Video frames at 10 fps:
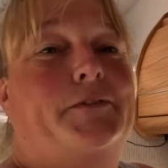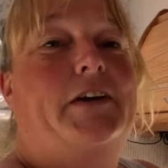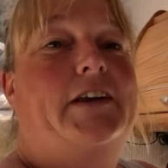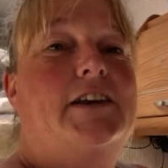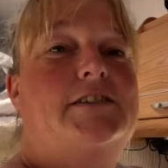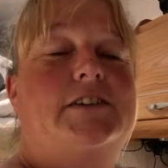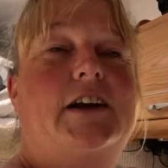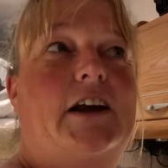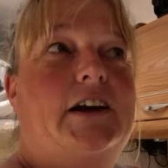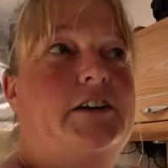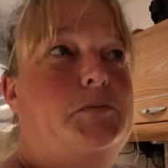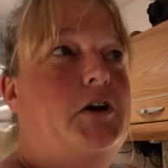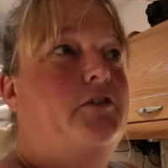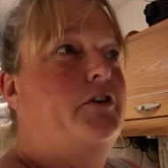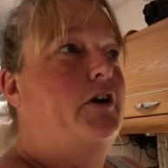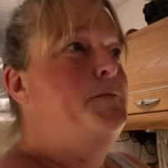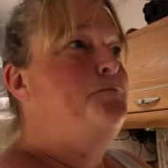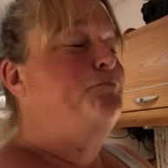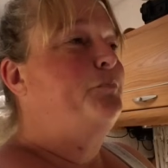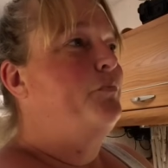Yesterday I had a bit of
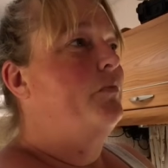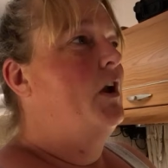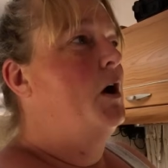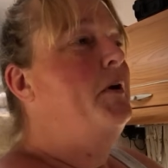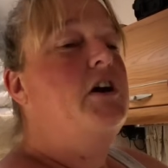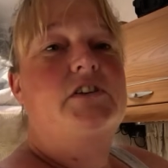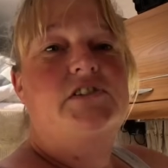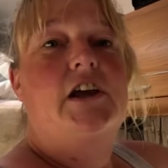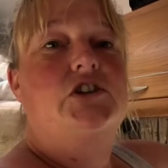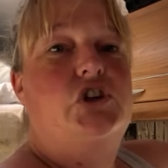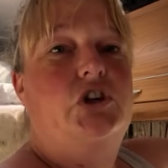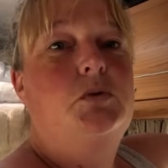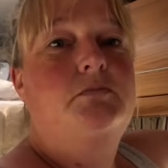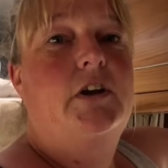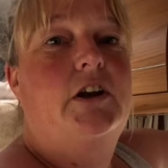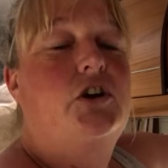a set to in